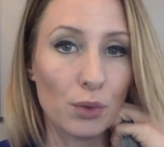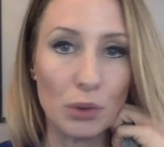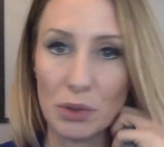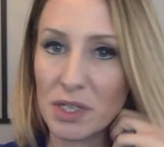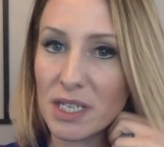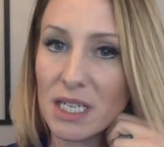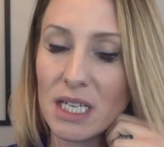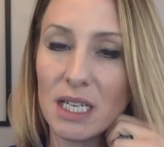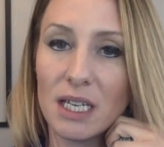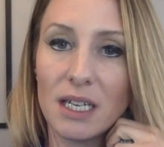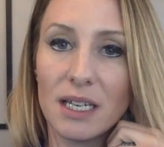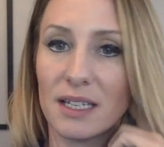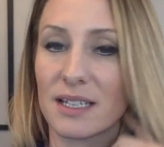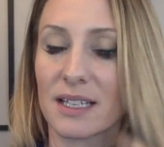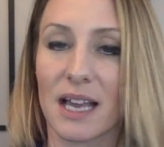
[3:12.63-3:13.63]

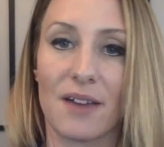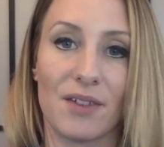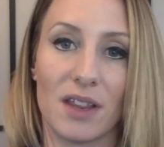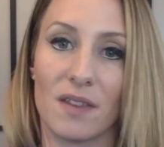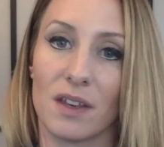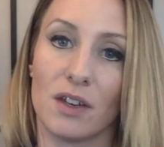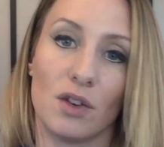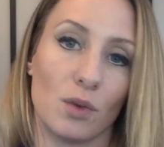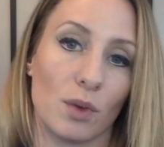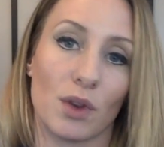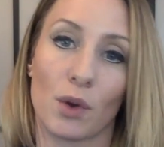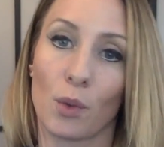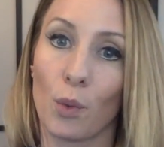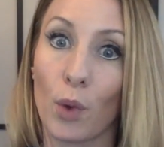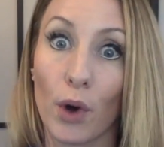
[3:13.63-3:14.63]
routine, doesn't have anything to do with
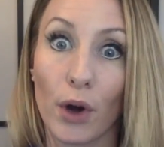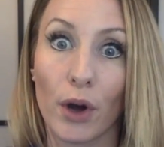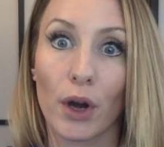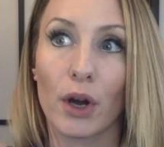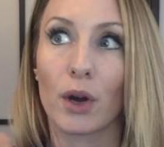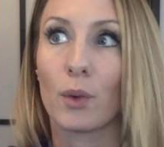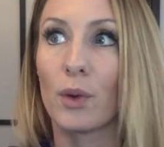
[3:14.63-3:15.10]
your work,